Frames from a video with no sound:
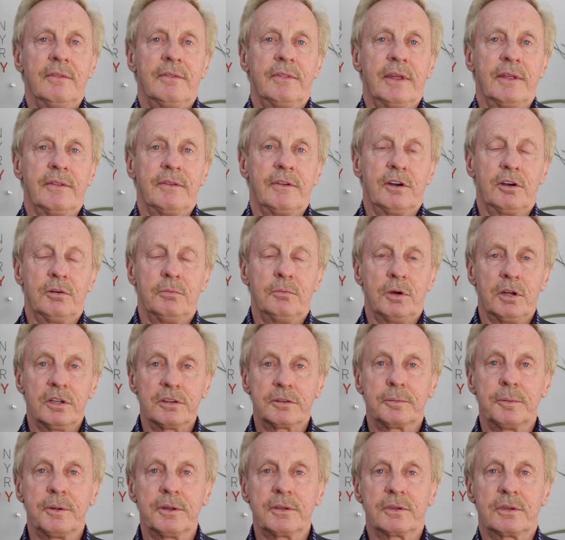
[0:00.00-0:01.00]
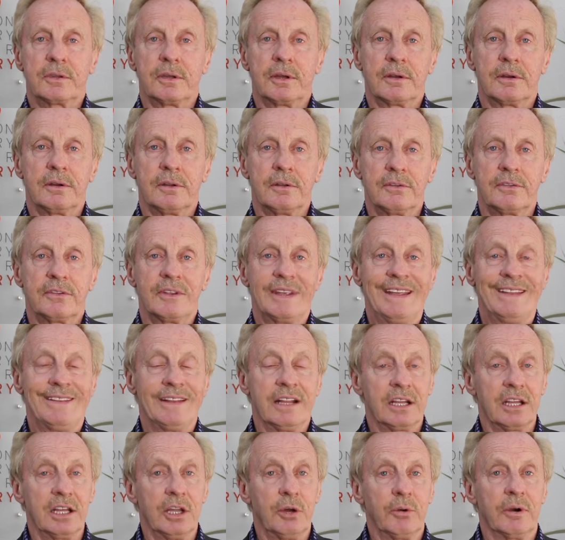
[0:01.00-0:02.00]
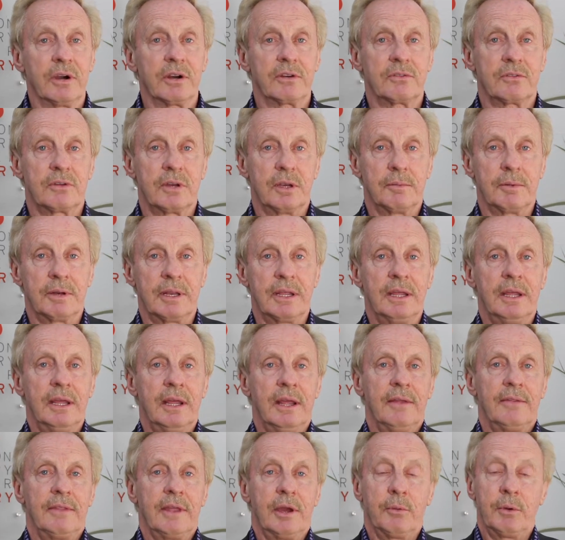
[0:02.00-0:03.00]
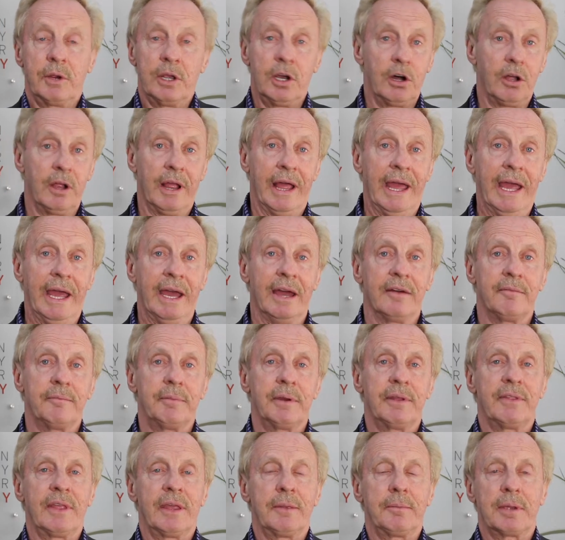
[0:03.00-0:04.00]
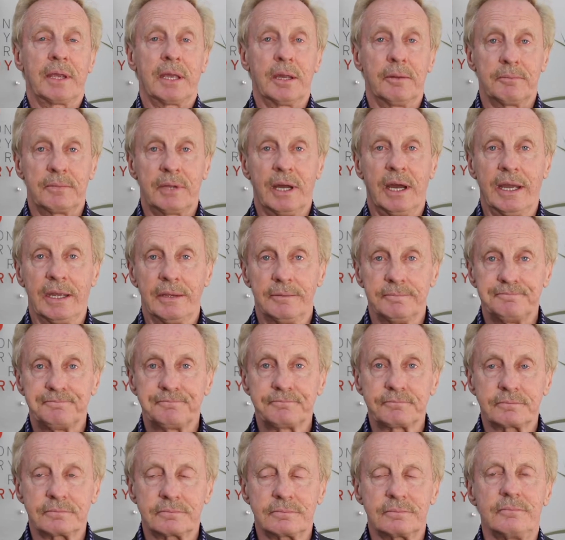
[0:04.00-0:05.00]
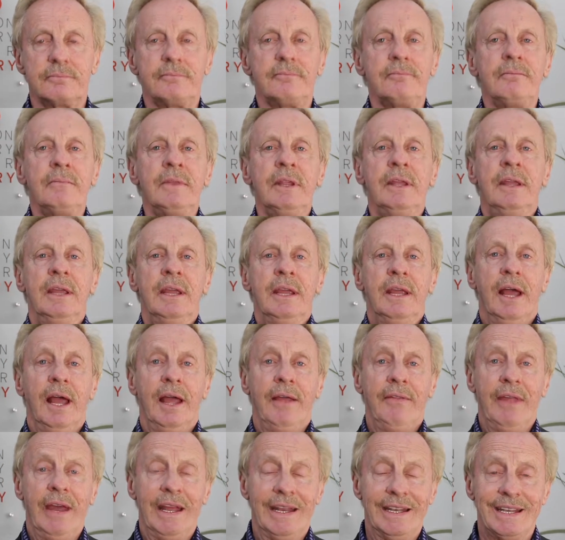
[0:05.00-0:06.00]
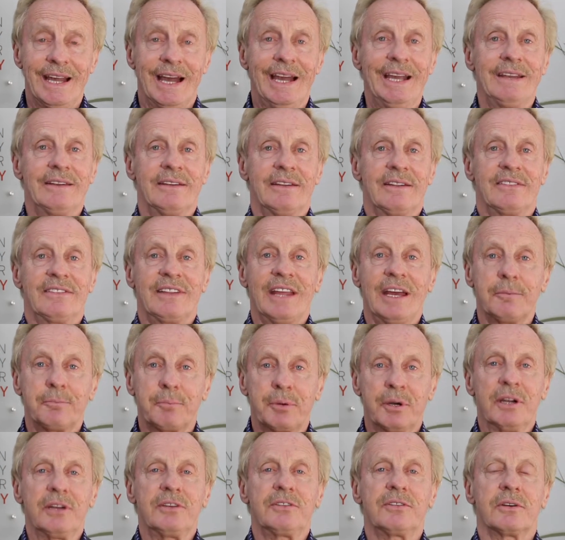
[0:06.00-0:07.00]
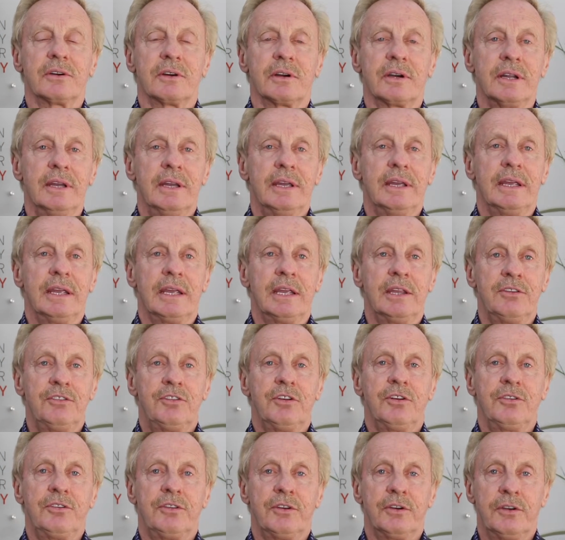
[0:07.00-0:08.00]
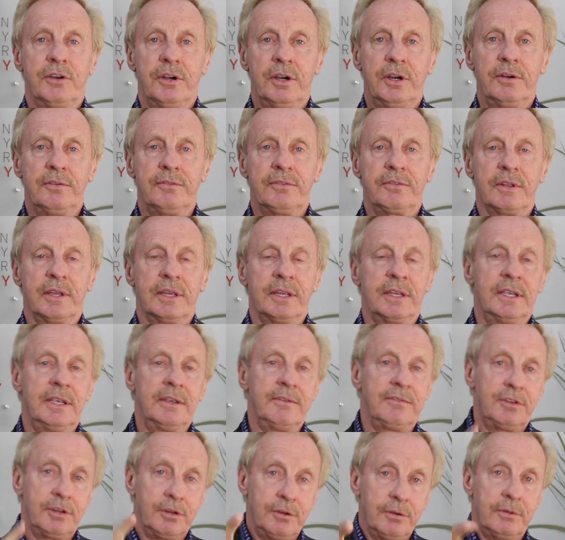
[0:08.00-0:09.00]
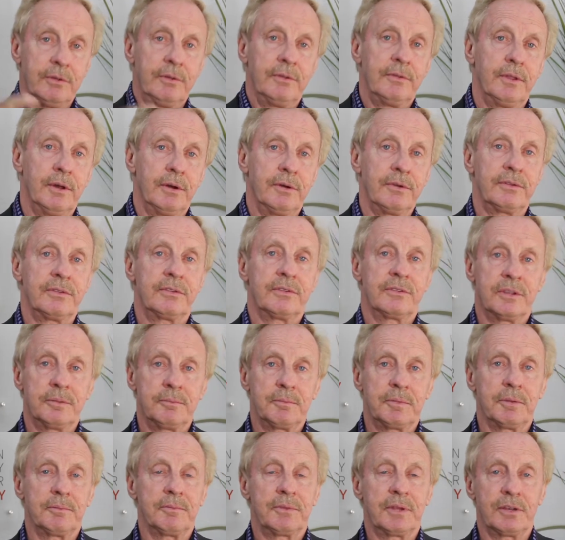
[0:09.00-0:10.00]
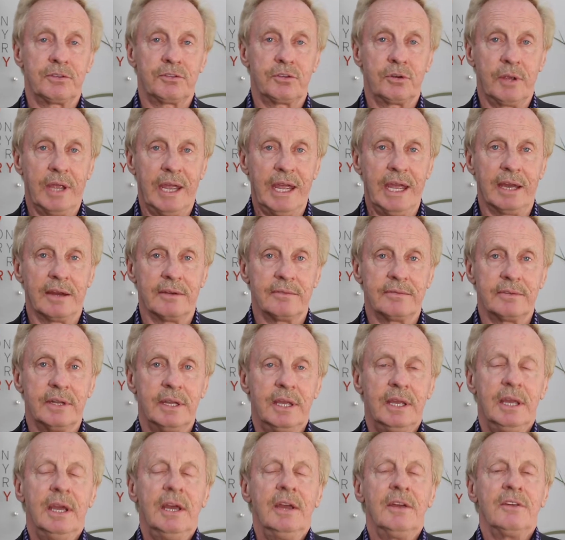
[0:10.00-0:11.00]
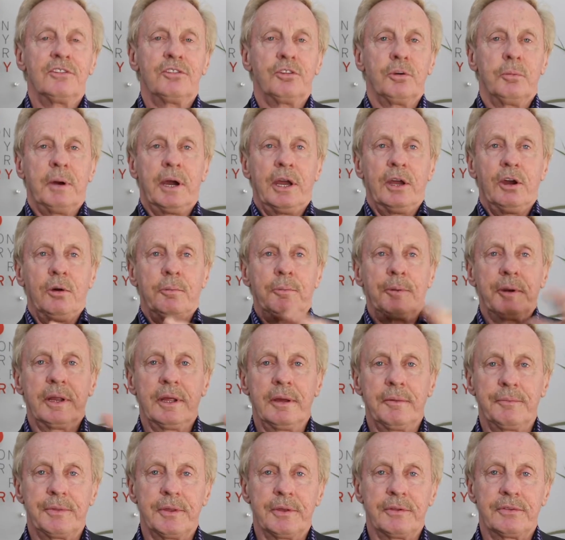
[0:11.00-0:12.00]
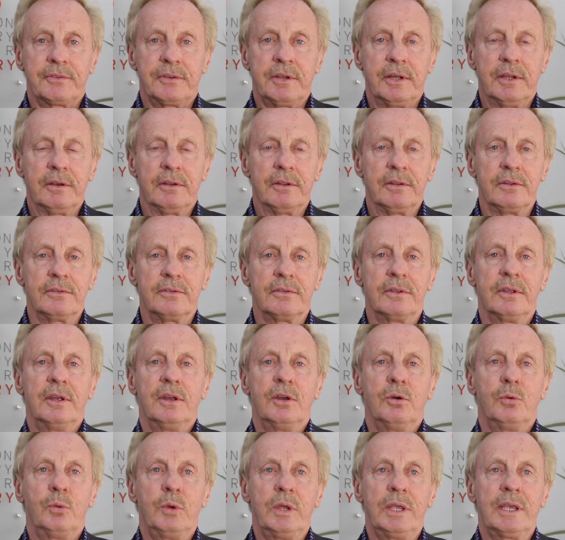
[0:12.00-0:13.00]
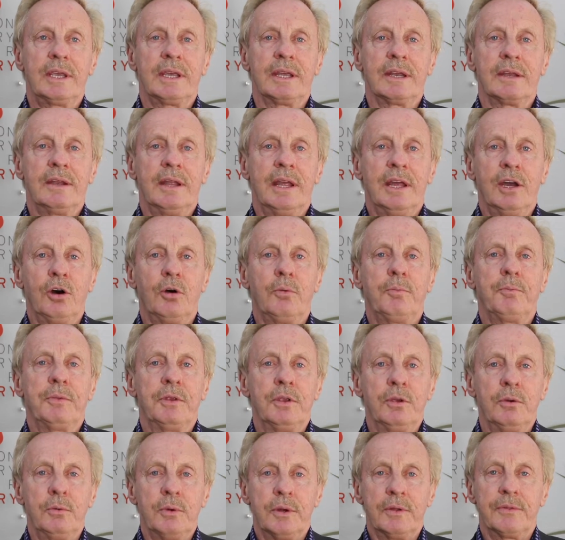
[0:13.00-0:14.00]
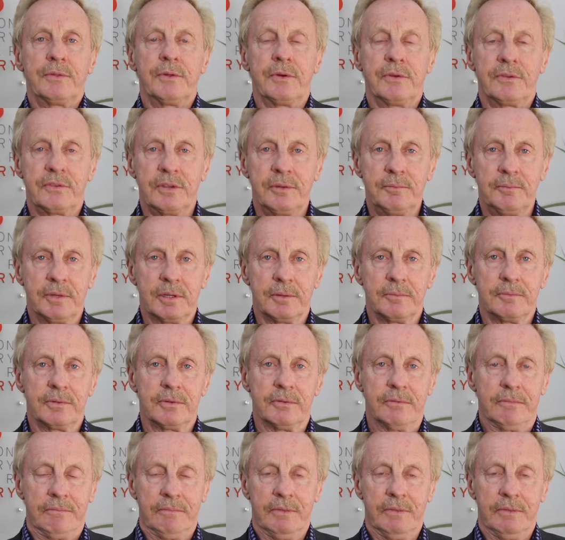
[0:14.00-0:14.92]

that there are multiple tunnels in the lower extremity that we all have, but they become tight. And that tightness, that pressure, injures your nerves and gives you those symptoms that you have. So by opening up those tunnels, we can help you with those symptoms.